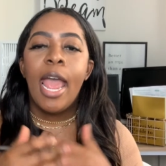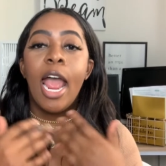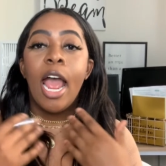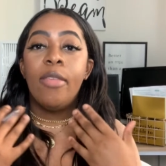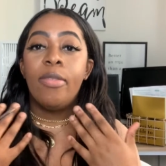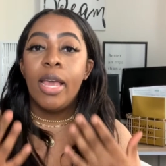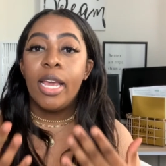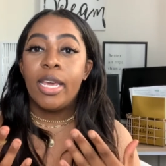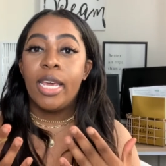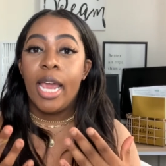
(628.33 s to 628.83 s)

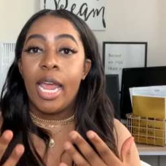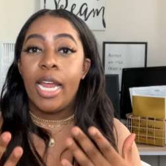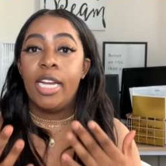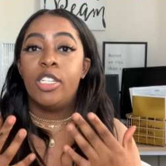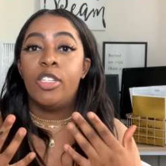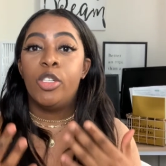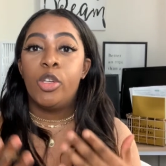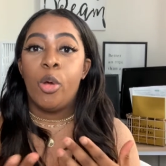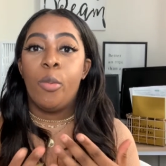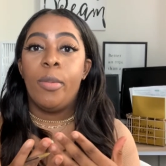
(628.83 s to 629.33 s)
and that
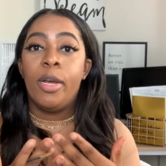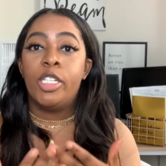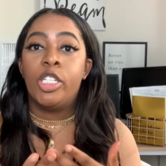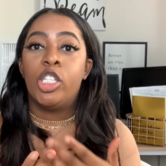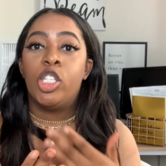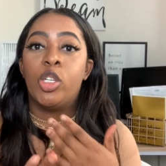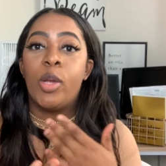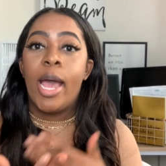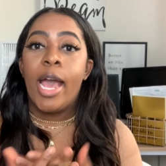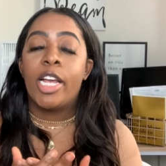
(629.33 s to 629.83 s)
gained so much
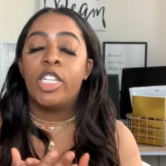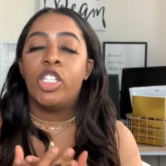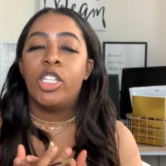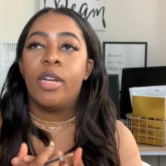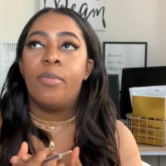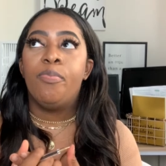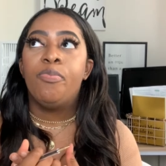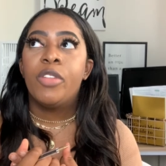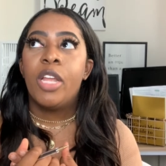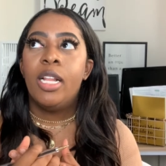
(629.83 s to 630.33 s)

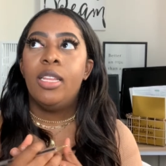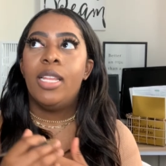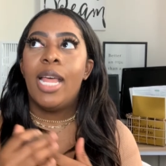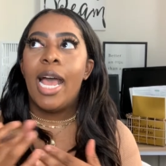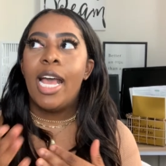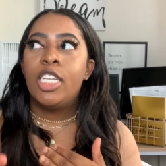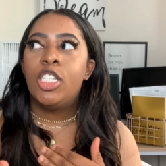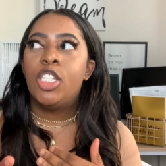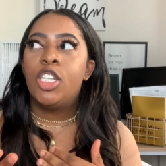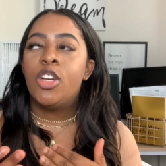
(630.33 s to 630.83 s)
attraction.
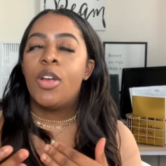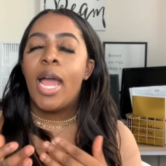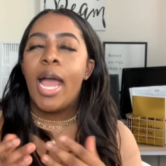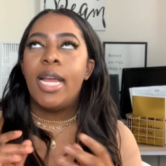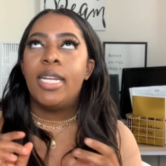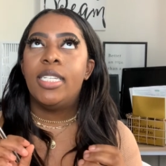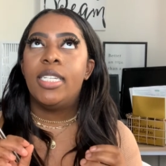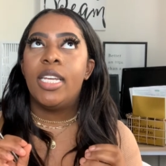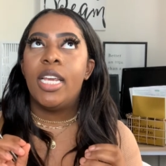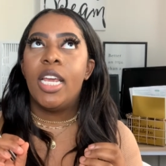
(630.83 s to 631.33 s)
Last year
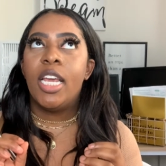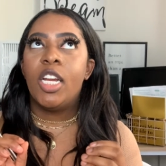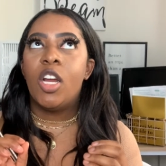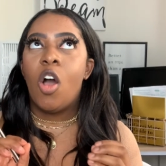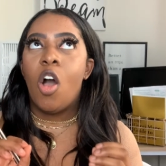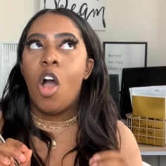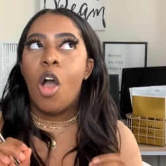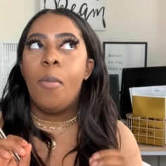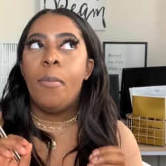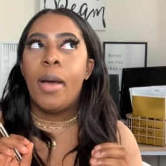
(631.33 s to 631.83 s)
I did
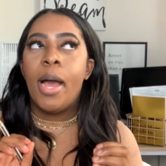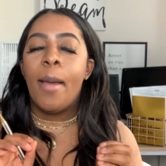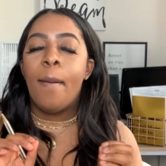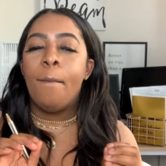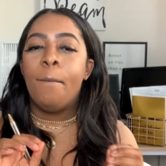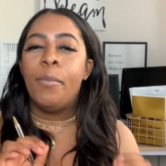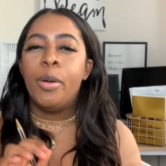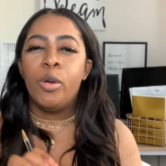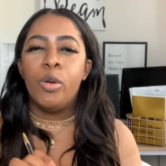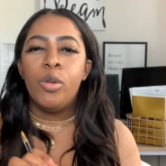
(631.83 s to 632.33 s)
all my
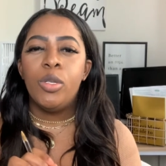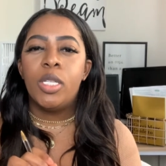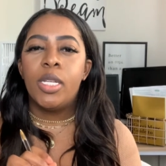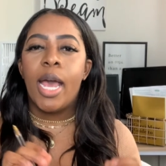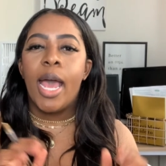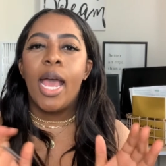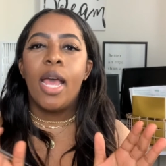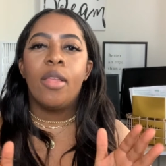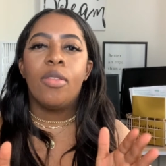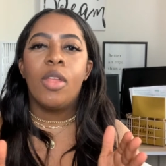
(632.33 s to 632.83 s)
boots. I
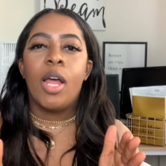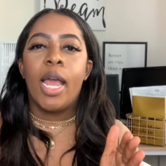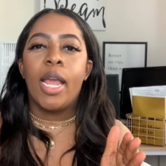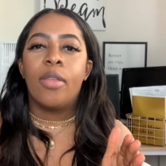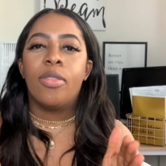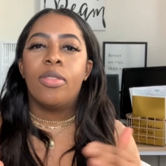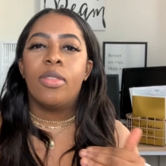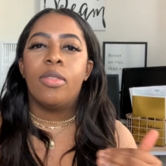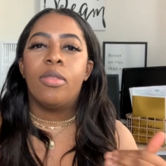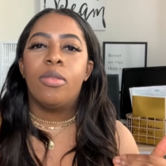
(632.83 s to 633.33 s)
had like
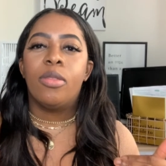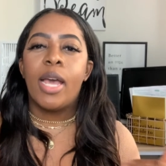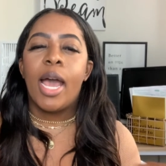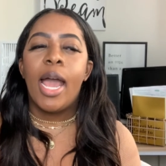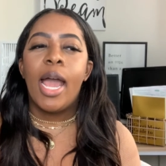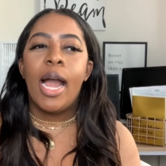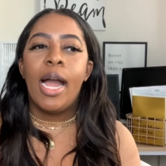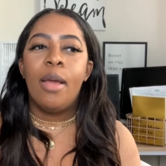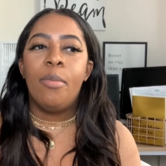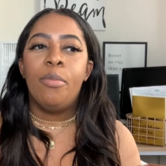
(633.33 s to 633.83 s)

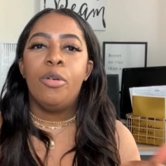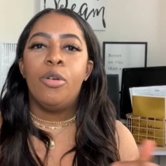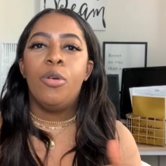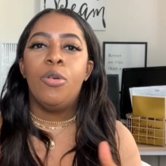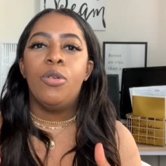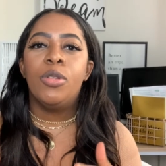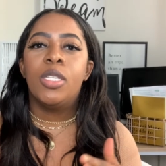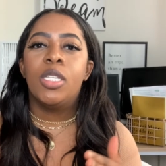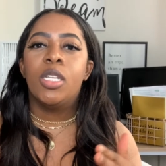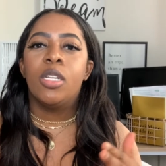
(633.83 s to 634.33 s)
thigh-high
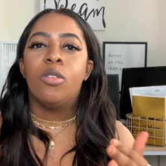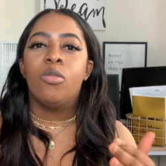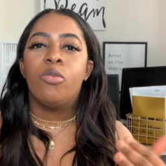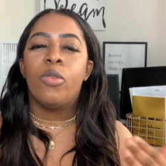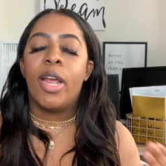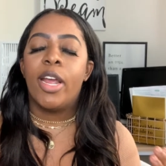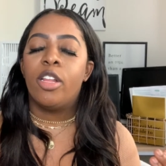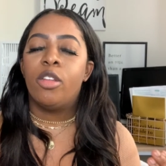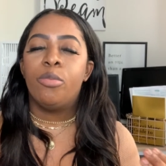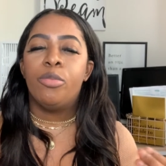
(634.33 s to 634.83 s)
boots and
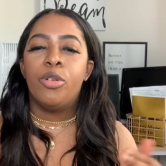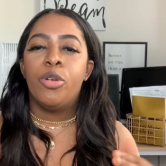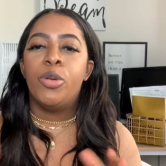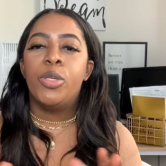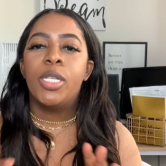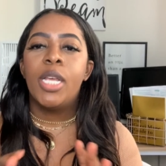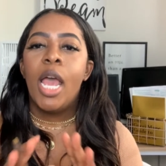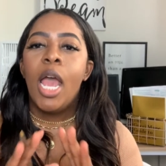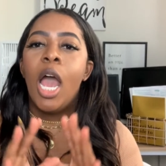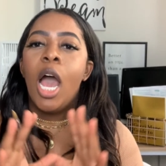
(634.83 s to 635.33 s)
regular
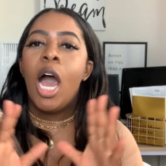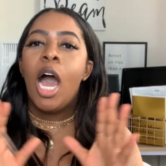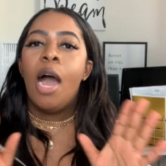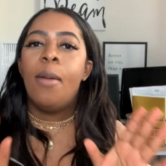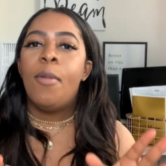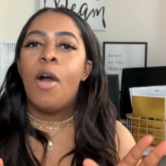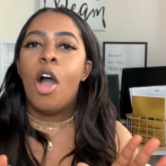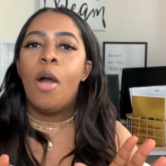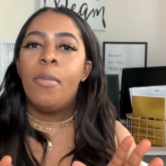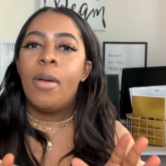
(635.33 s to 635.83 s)
boots.
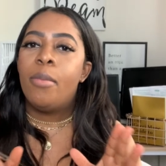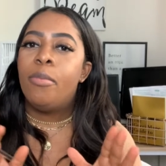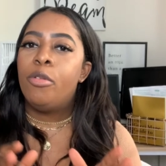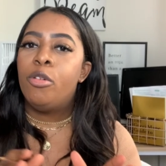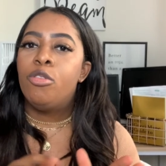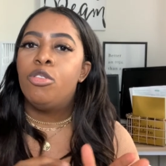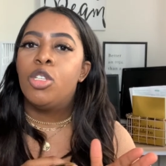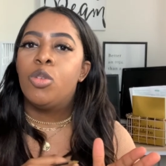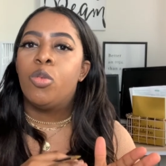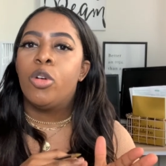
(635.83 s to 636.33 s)
Um, all my
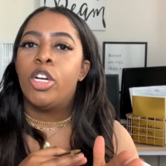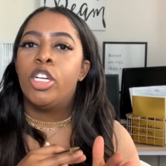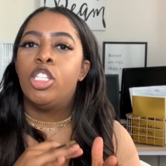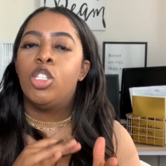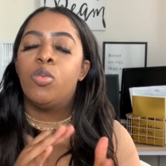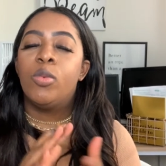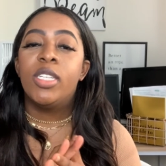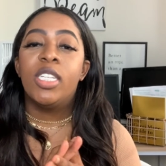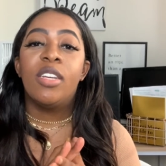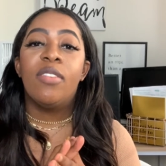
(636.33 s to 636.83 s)
boots were
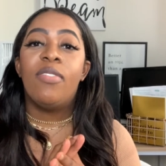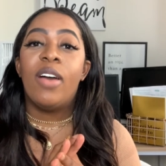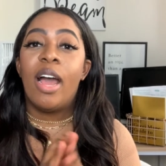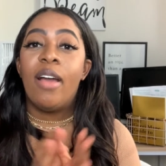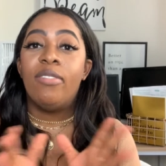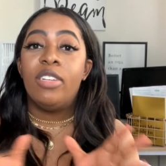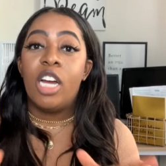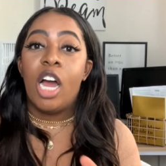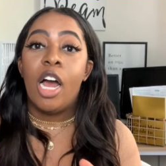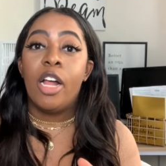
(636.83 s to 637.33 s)

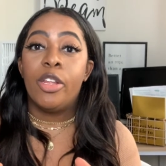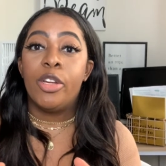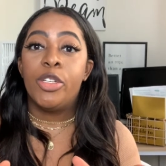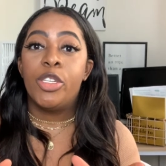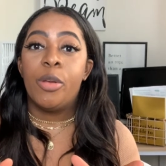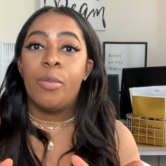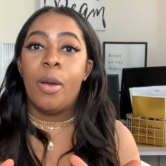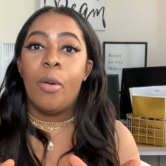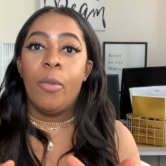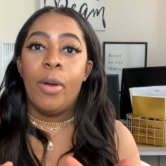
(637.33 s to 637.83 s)
$25
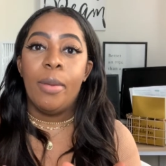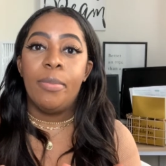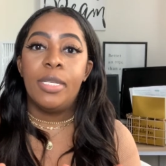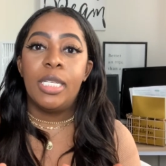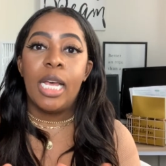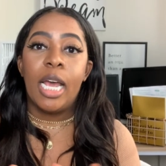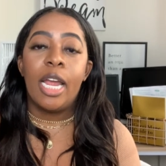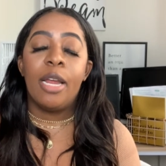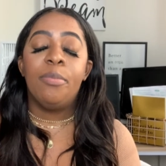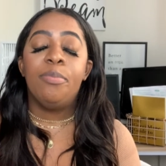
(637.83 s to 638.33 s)
on my
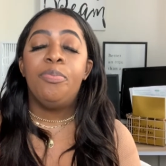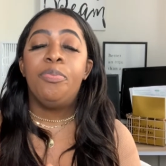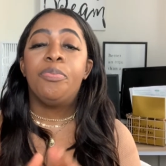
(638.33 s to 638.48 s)
website.